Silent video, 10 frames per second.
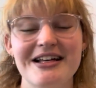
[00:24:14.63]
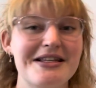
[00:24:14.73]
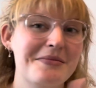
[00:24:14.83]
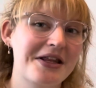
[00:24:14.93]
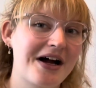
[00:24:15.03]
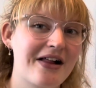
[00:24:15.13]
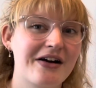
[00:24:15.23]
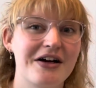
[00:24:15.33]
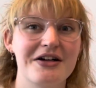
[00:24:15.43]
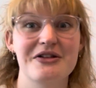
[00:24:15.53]
some of the
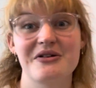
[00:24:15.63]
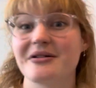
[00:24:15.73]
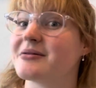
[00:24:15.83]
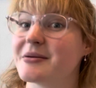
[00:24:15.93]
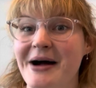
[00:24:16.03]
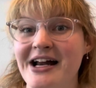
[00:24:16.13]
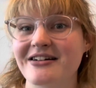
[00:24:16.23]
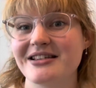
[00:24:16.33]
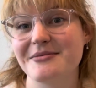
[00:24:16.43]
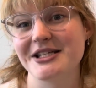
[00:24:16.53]
colors or the
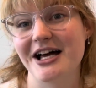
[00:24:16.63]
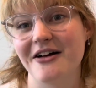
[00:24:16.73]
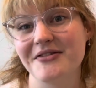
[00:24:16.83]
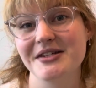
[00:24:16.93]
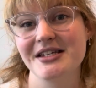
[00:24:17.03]
patterns themselves